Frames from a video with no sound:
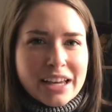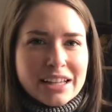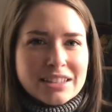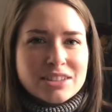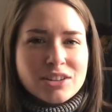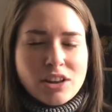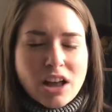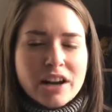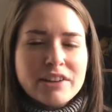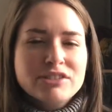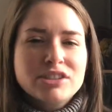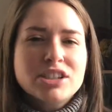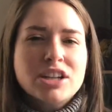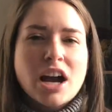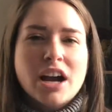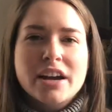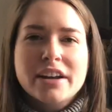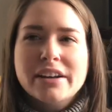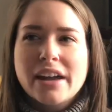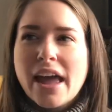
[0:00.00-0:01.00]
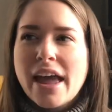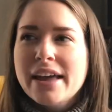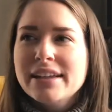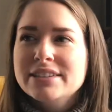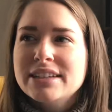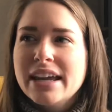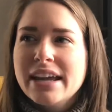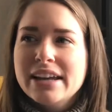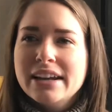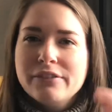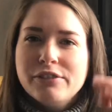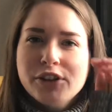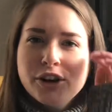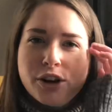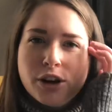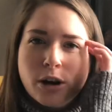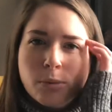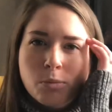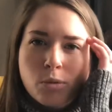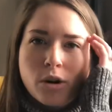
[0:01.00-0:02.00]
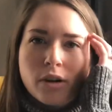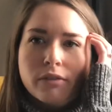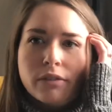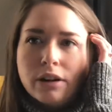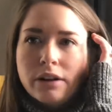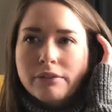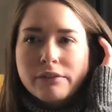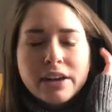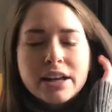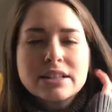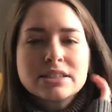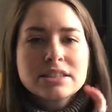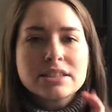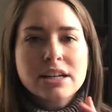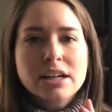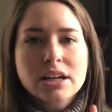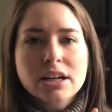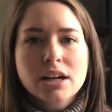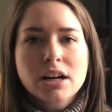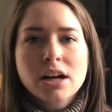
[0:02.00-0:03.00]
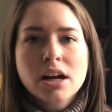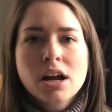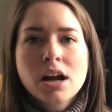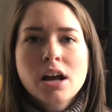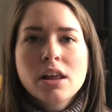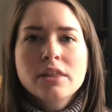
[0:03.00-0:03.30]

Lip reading: It's a lot of stockinette, and if you're more of an advanced knitter,